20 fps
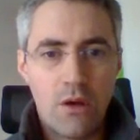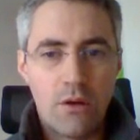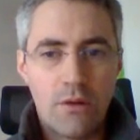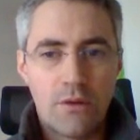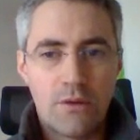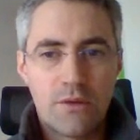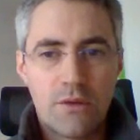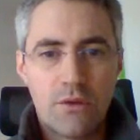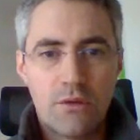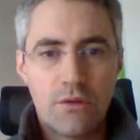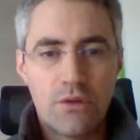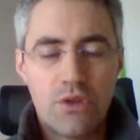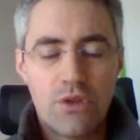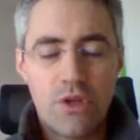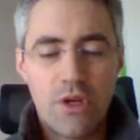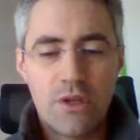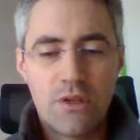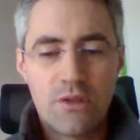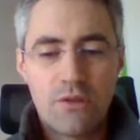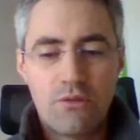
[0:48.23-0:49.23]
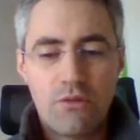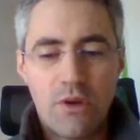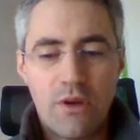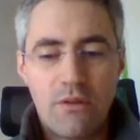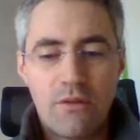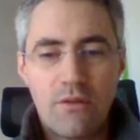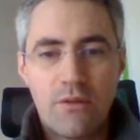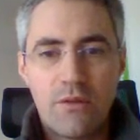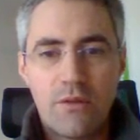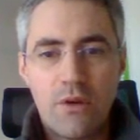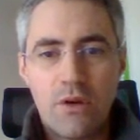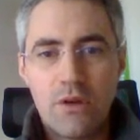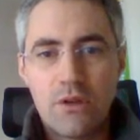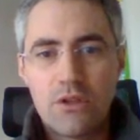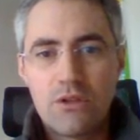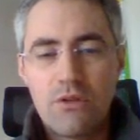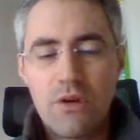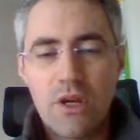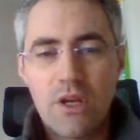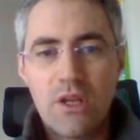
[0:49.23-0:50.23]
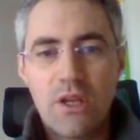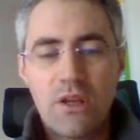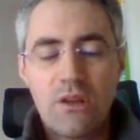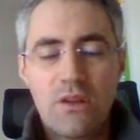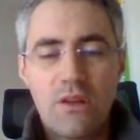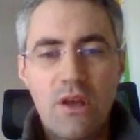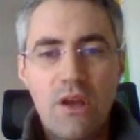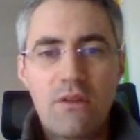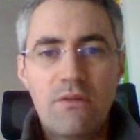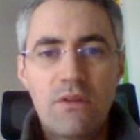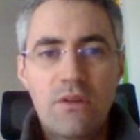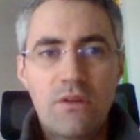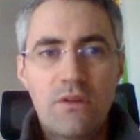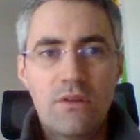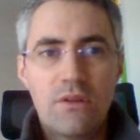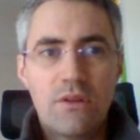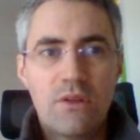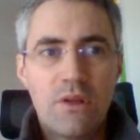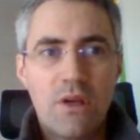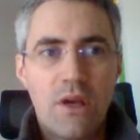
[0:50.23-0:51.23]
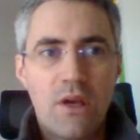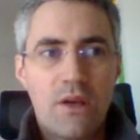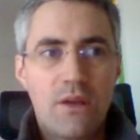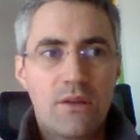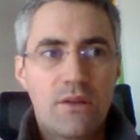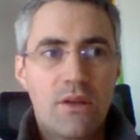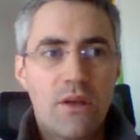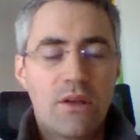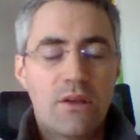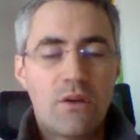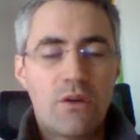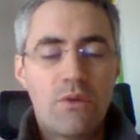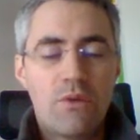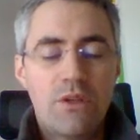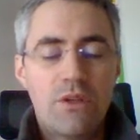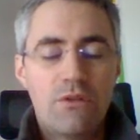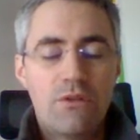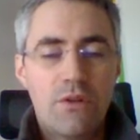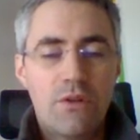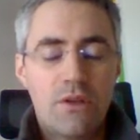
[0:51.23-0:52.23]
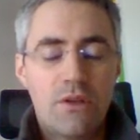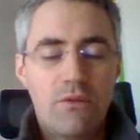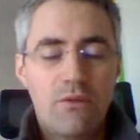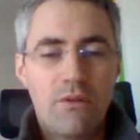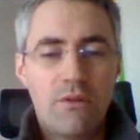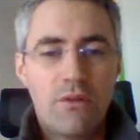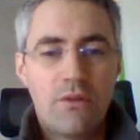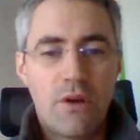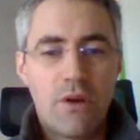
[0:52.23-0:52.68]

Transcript: So just with tracking an event, and then I will do it with